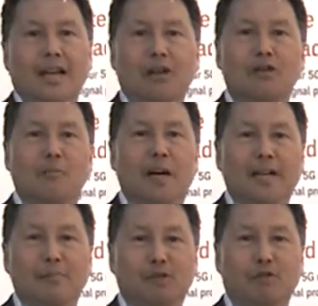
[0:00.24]
Hello, my
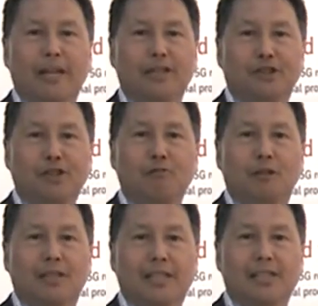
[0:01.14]
name is Greg Jue
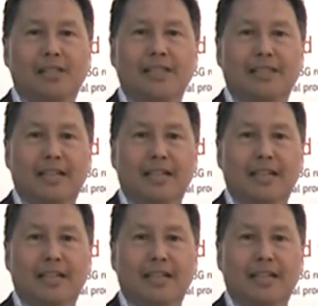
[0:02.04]
with Keysight